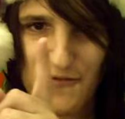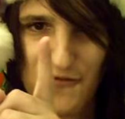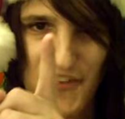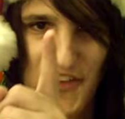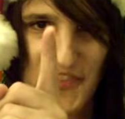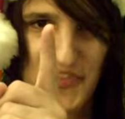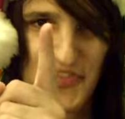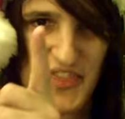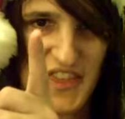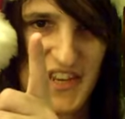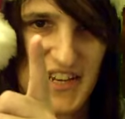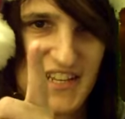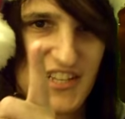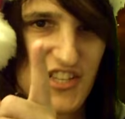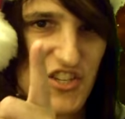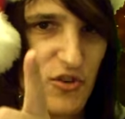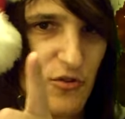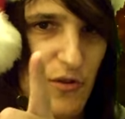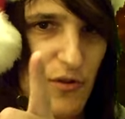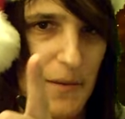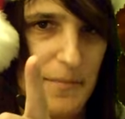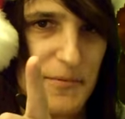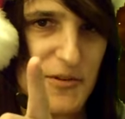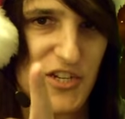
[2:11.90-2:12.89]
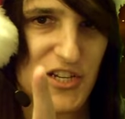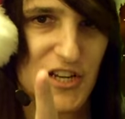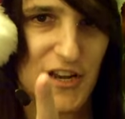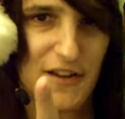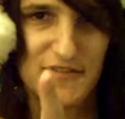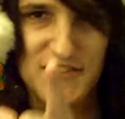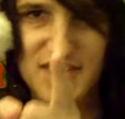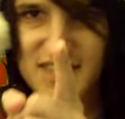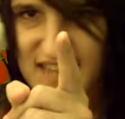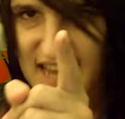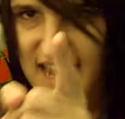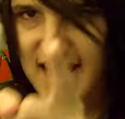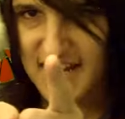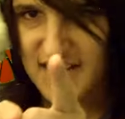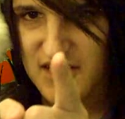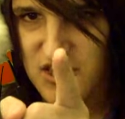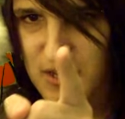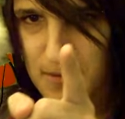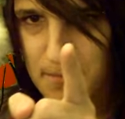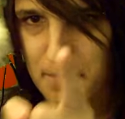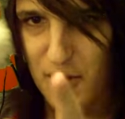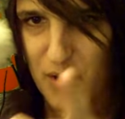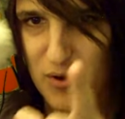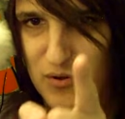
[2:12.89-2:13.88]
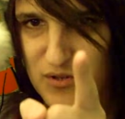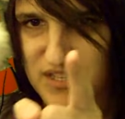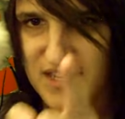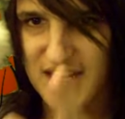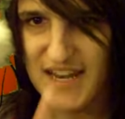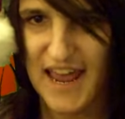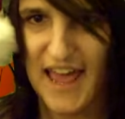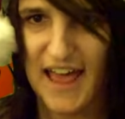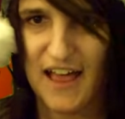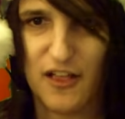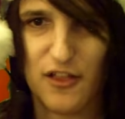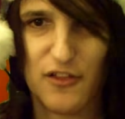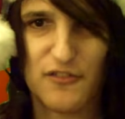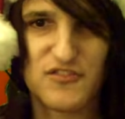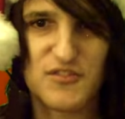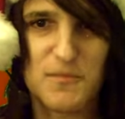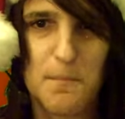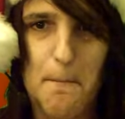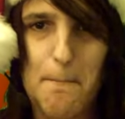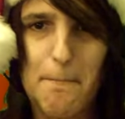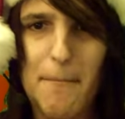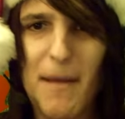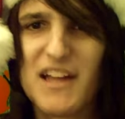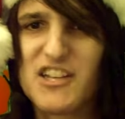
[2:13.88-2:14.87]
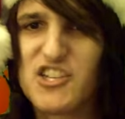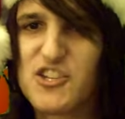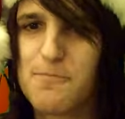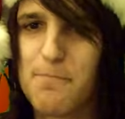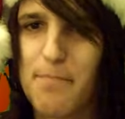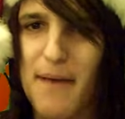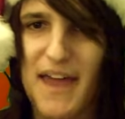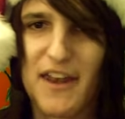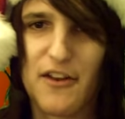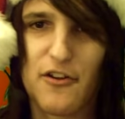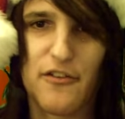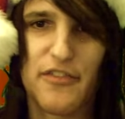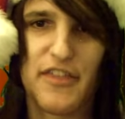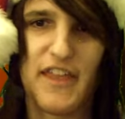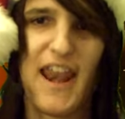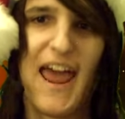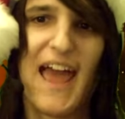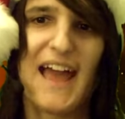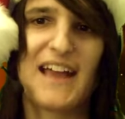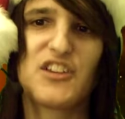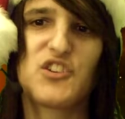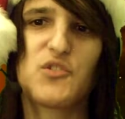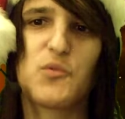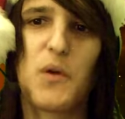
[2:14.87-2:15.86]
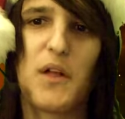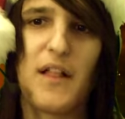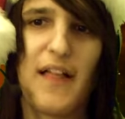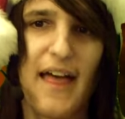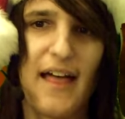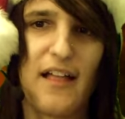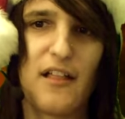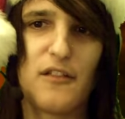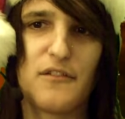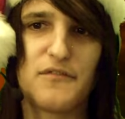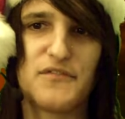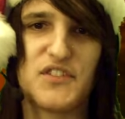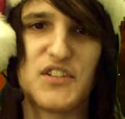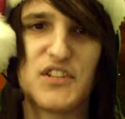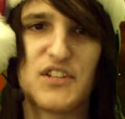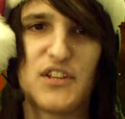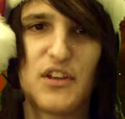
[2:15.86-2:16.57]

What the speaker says: fit the description of Santa's supposed elves much better than actual elves